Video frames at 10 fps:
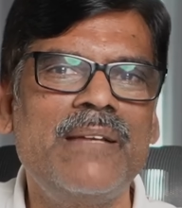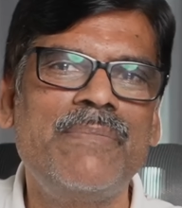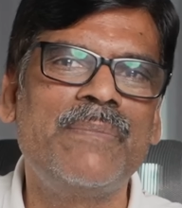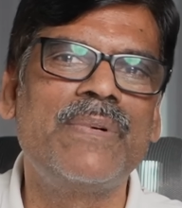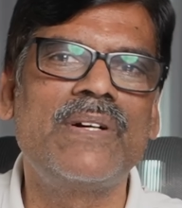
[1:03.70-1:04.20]

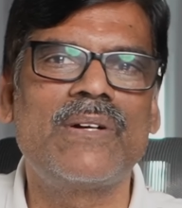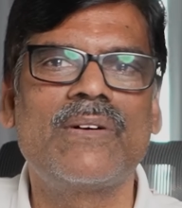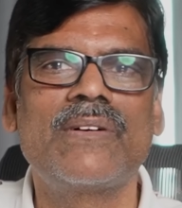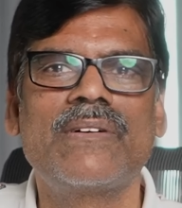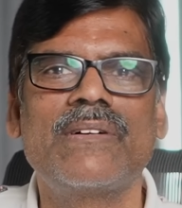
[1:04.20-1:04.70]
people
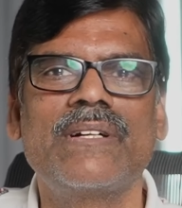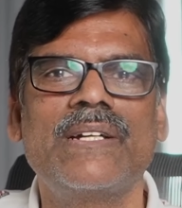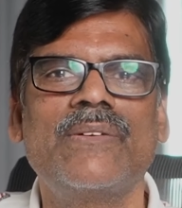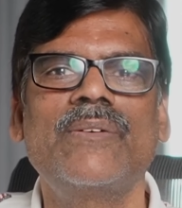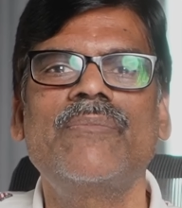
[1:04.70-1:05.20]
talk, you
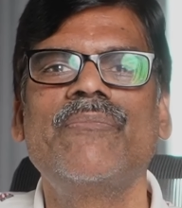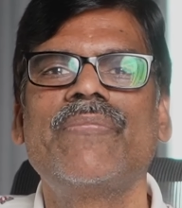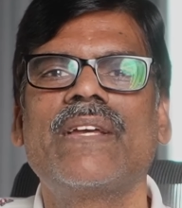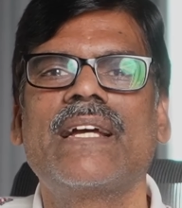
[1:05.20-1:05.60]
know,